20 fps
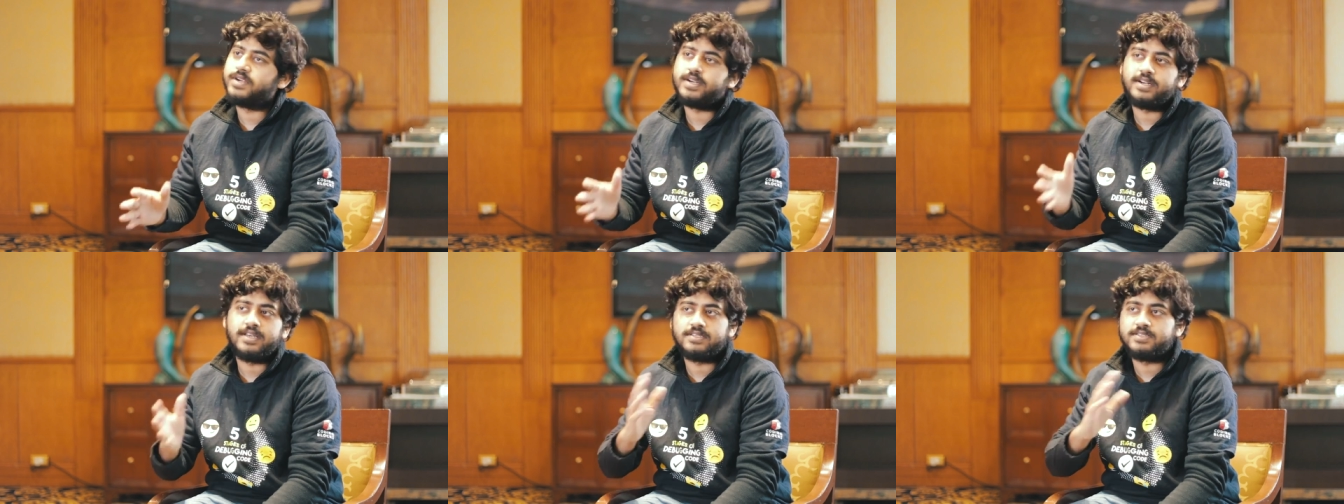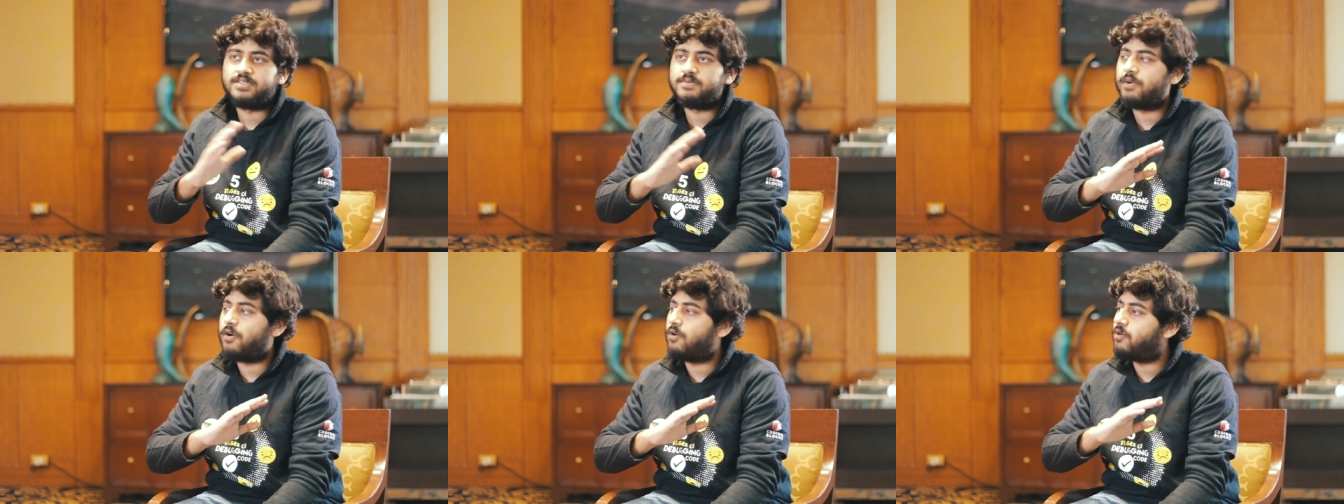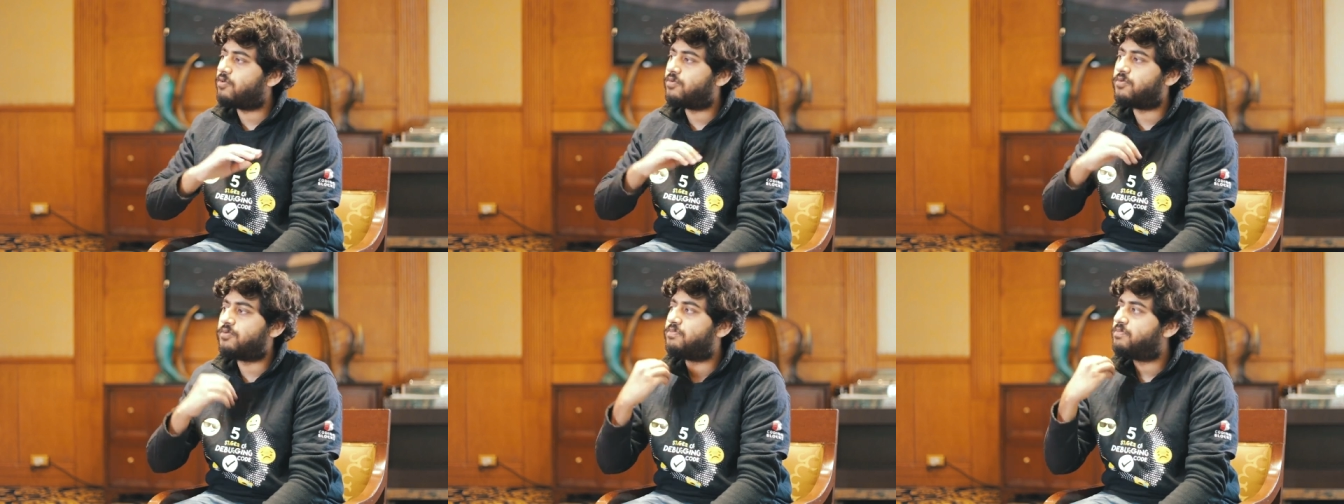We teach them
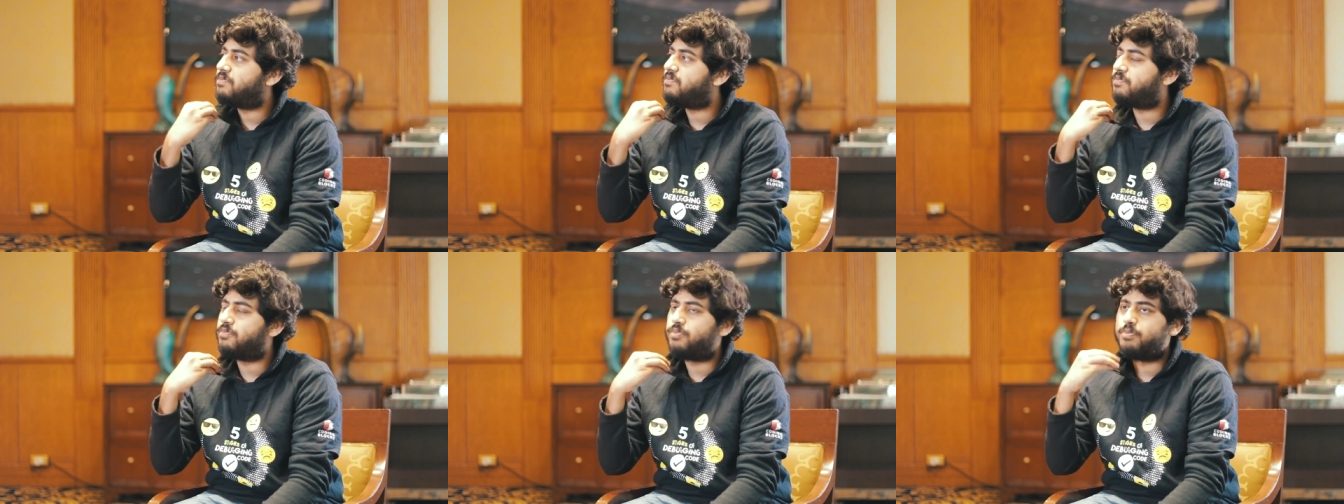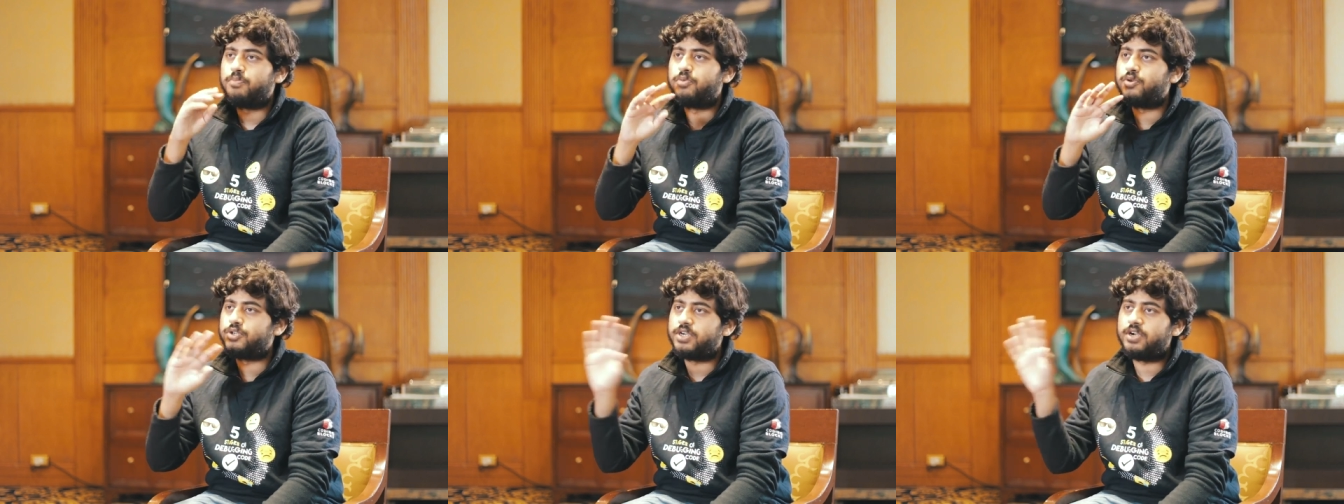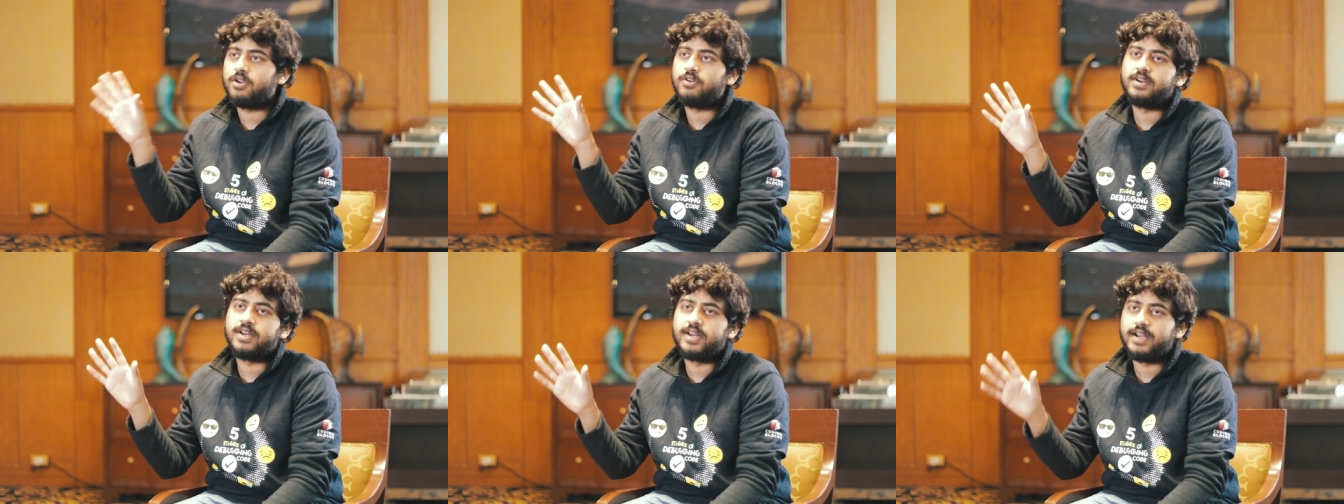how to push
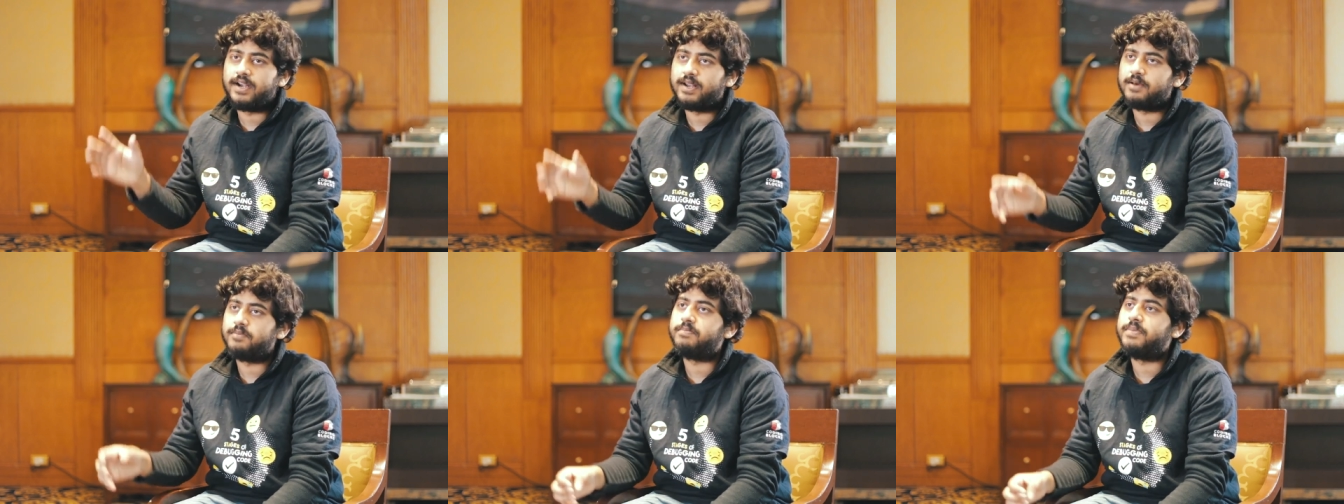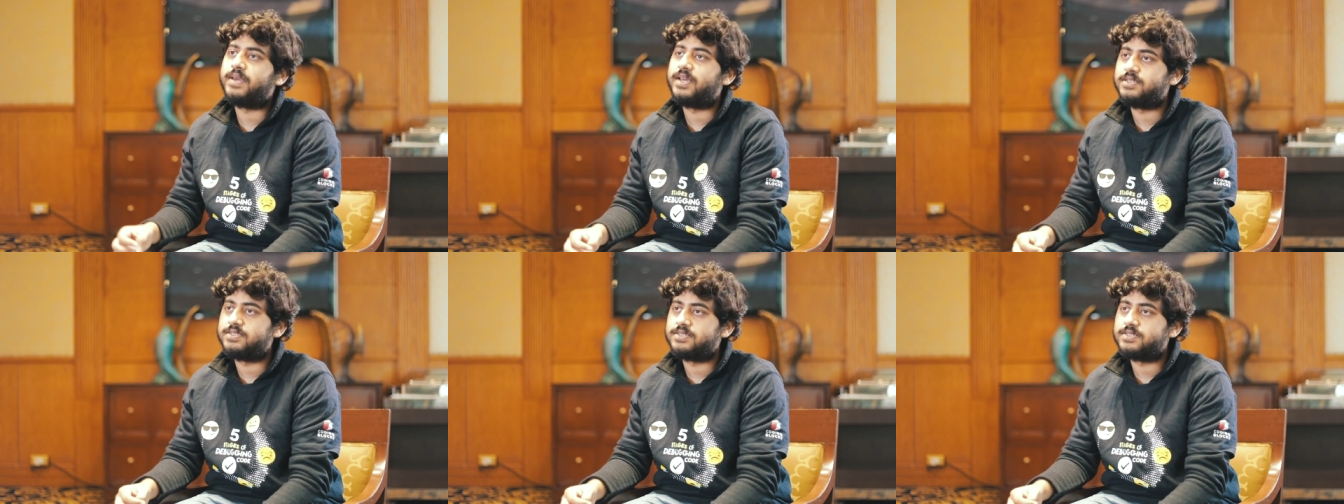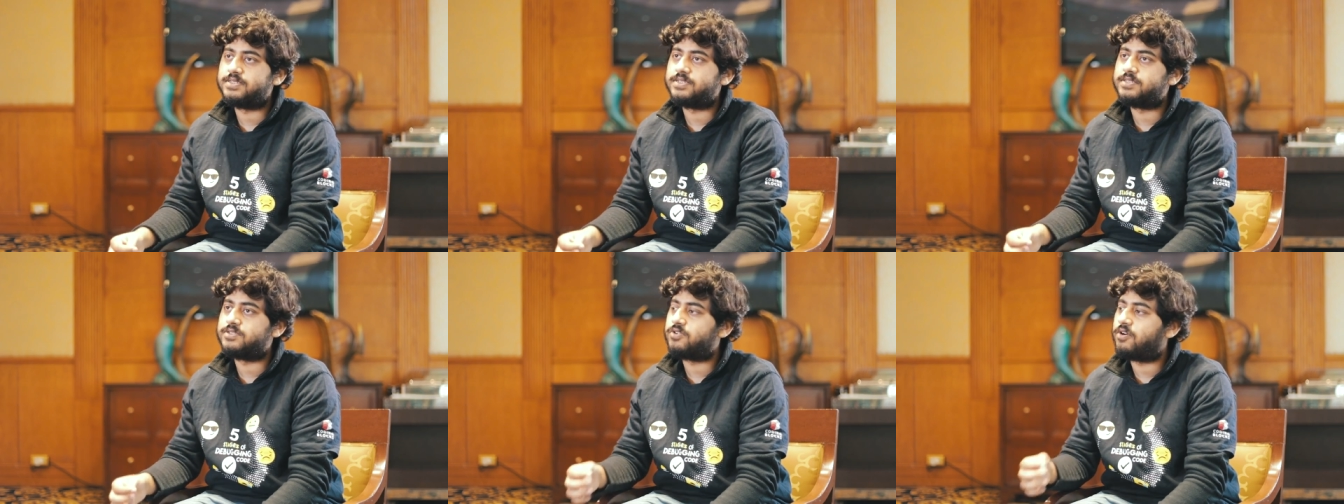it on GitHub
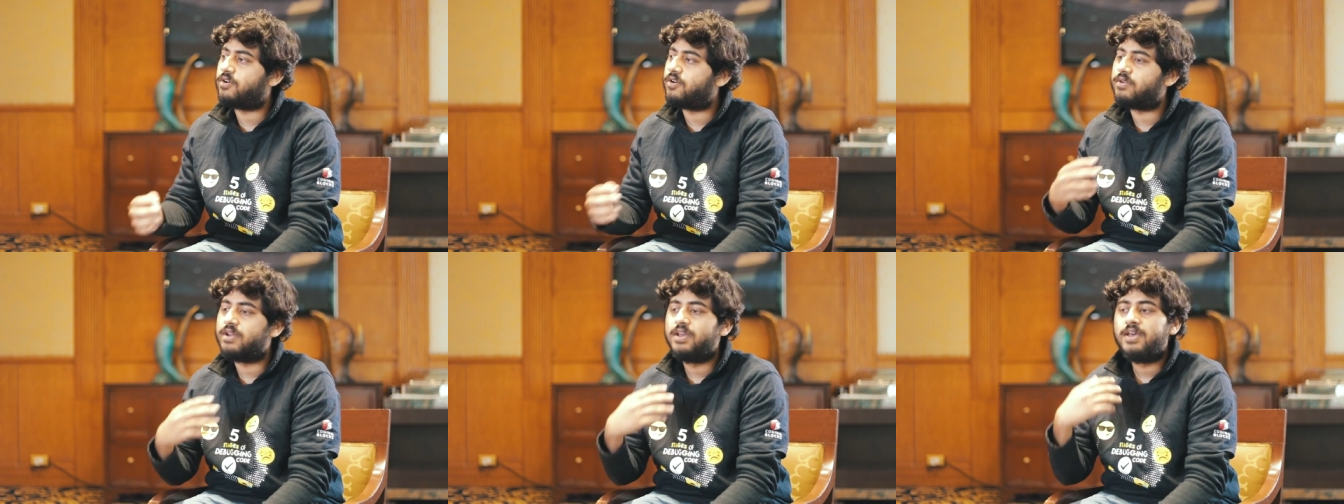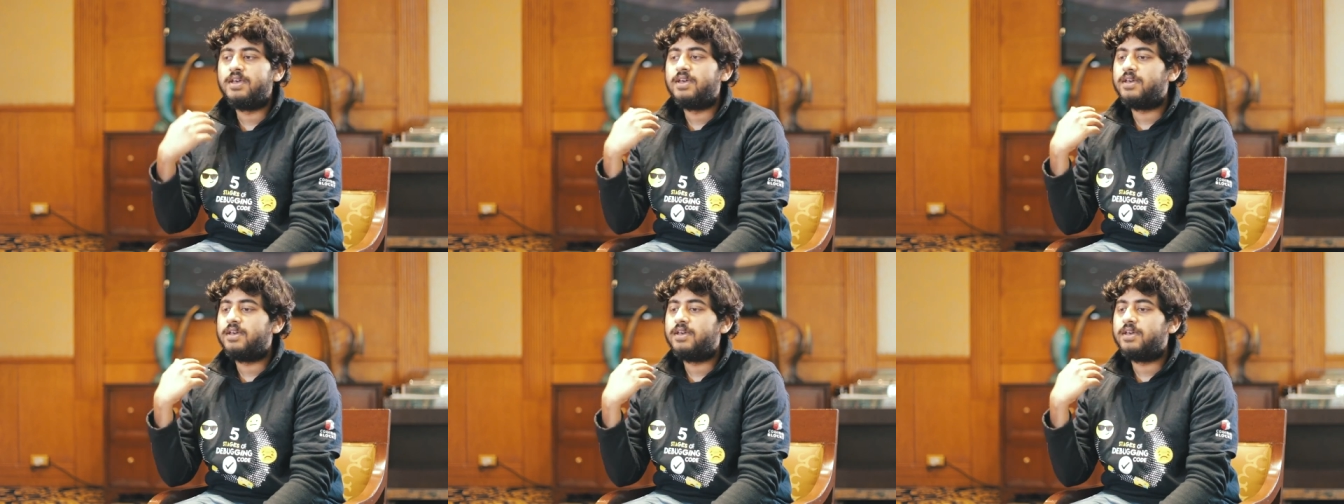pages or